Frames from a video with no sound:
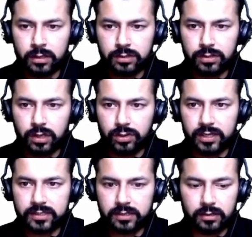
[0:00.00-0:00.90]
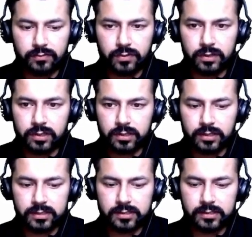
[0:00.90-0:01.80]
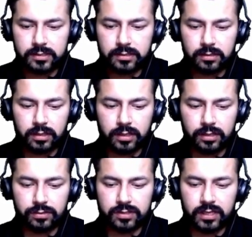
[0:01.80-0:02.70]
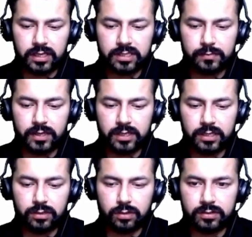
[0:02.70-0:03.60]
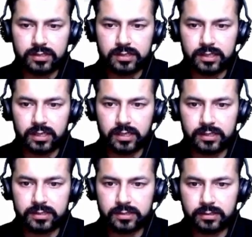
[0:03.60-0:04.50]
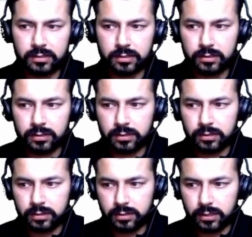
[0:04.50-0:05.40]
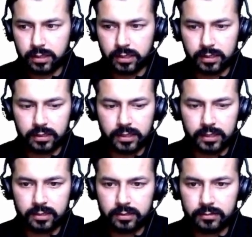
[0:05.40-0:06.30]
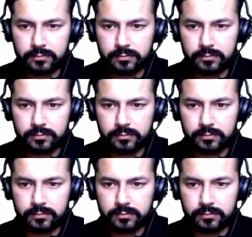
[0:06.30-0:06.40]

So now let's convert this into series pd dot series, and then